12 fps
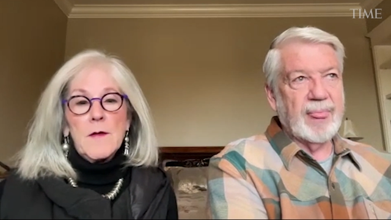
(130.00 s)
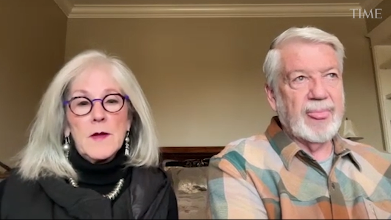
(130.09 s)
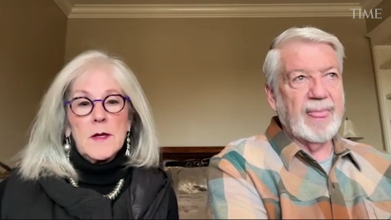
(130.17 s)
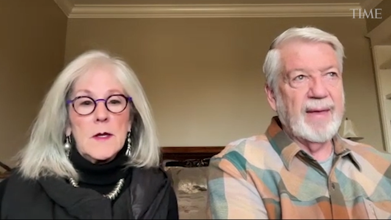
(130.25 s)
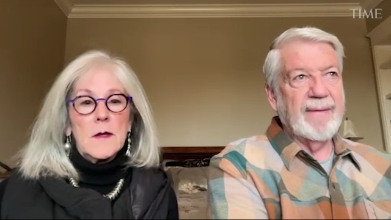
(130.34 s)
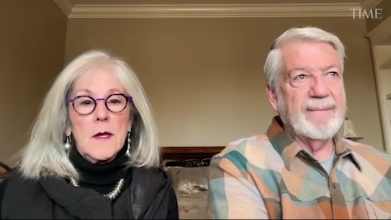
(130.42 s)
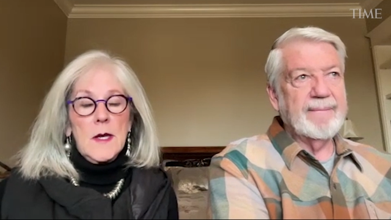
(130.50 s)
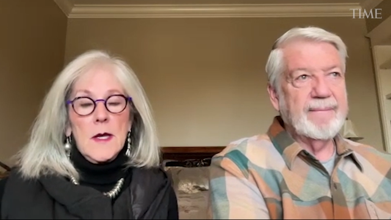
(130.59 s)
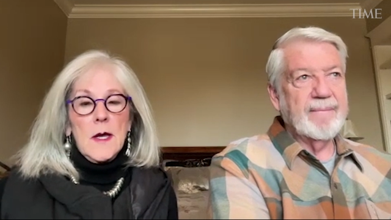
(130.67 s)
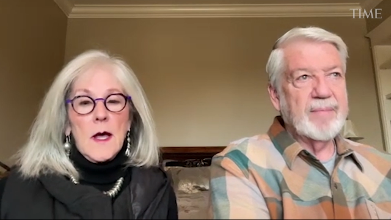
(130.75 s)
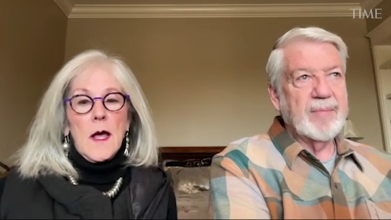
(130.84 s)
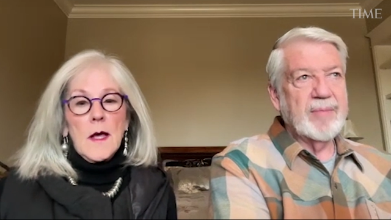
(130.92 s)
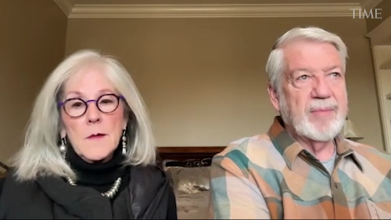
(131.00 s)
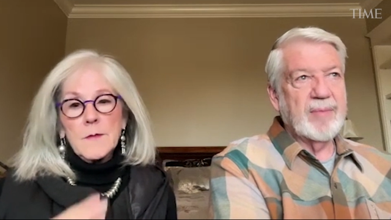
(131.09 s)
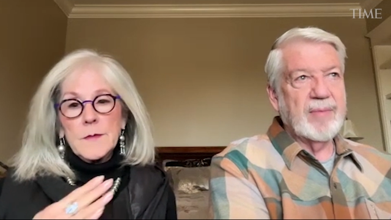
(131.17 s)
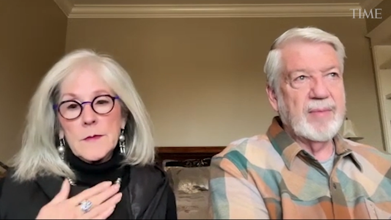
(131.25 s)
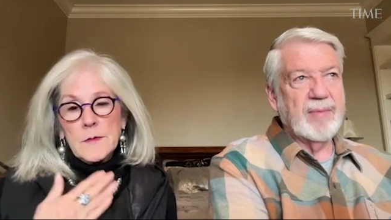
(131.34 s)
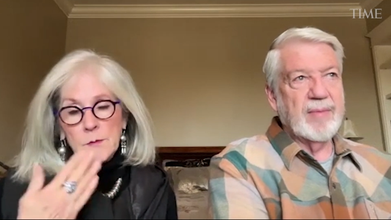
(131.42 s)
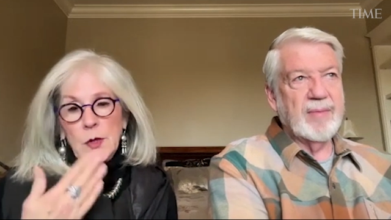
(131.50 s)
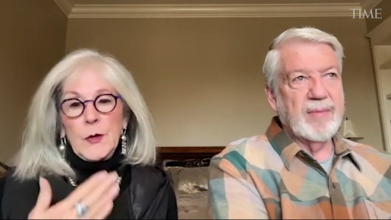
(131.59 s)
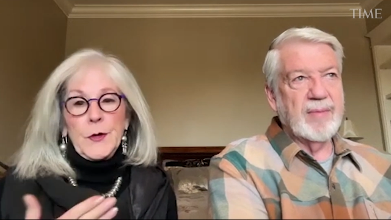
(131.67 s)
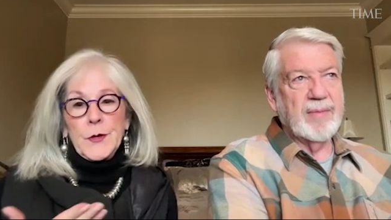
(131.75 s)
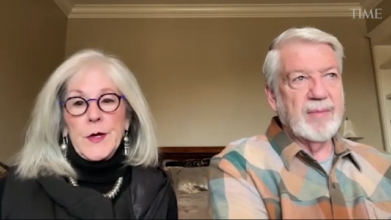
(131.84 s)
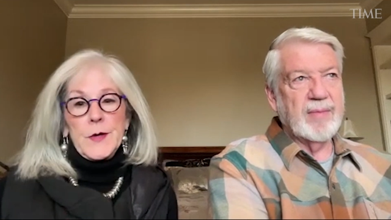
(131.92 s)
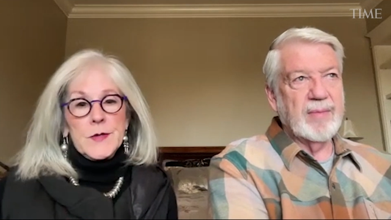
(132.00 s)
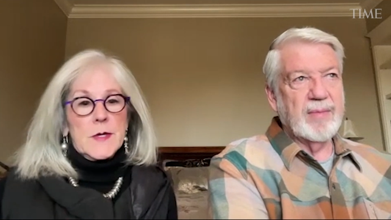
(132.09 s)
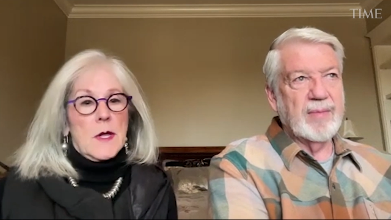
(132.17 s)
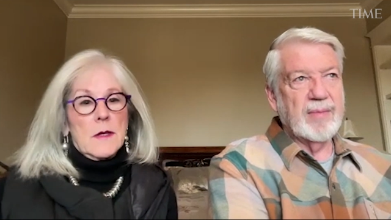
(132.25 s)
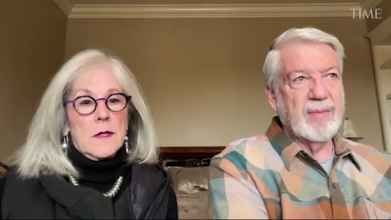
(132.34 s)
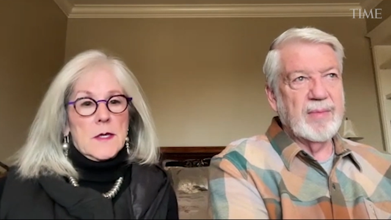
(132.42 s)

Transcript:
Speaker 1: having to blow your nose all the